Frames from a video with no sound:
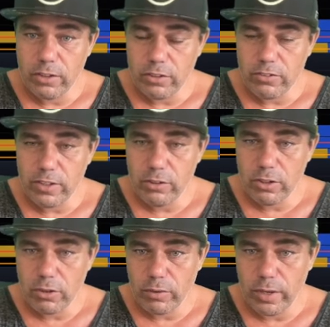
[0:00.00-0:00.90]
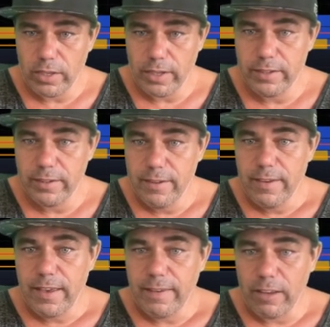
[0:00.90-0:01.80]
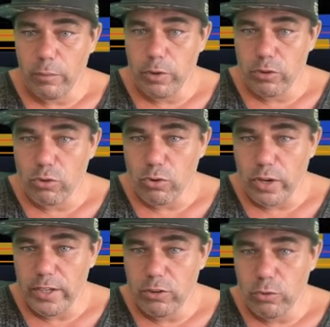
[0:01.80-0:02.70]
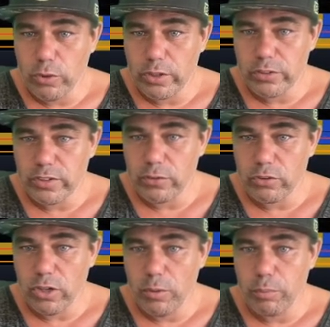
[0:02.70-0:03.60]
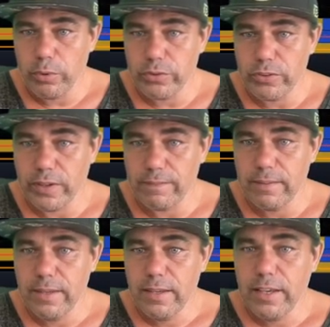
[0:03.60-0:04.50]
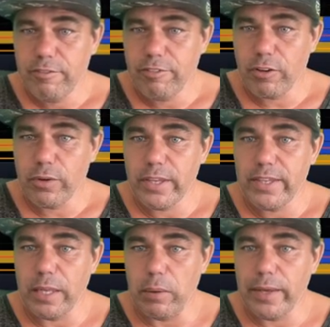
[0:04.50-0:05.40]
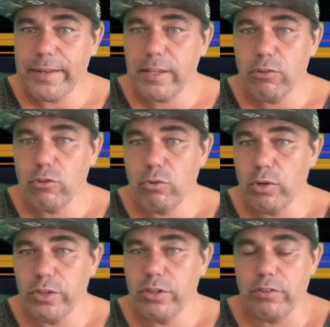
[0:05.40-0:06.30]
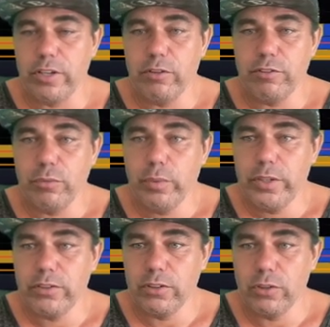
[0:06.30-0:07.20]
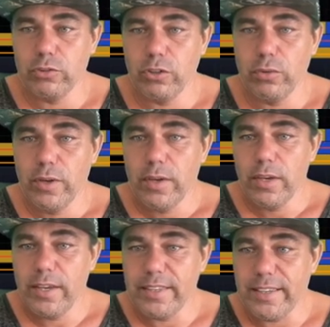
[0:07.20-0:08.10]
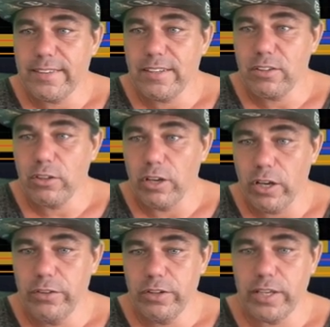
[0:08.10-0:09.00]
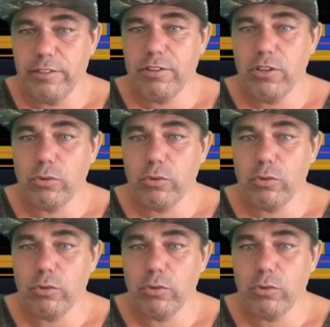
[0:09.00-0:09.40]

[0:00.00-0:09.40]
touch that dotted white line, and now we are trying to work ourselves upwards again and follow that yellow line that I drew on it already four weeks ago. So uh, yes, that is going to hunt again for that